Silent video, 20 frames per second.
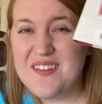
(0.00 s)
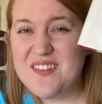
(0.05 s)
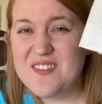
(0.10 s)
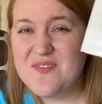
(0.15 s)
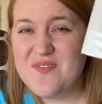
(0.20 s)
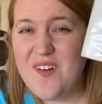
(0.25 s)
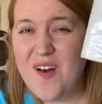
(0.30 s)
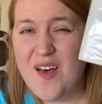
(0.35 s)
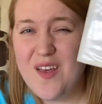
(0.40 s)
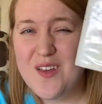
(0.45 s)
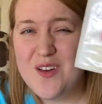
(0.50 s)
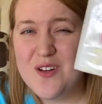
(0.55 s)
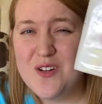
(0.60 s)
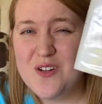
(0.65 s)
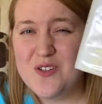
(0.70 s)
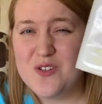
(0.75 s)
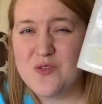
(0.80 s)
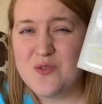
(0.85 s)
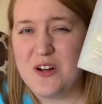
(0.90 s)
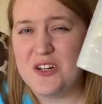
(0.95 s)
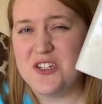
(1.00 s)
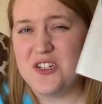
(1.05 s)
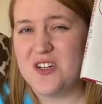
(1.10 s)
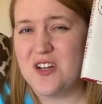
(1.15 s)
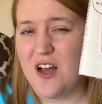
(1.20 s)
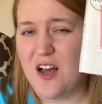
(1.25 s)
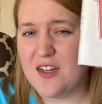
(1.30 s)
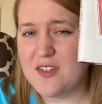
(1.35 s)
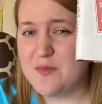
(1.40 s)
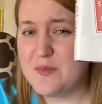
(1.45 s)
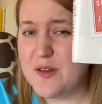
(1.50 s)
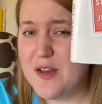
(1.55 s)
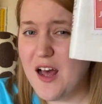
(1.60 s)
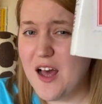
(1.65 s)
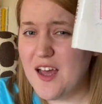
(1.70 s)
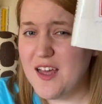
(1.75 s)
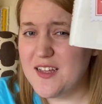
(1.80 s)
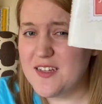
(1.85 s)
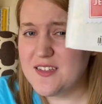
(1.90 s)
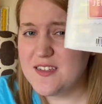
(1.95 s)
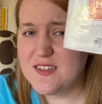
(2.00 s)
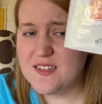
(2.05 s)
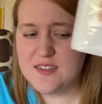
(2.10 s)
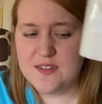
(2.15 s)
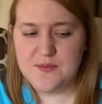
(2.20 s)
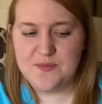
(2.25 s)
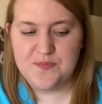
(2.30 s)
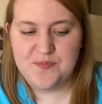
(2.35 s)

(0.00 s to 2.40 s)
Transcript: this follows Russian cosmonauts.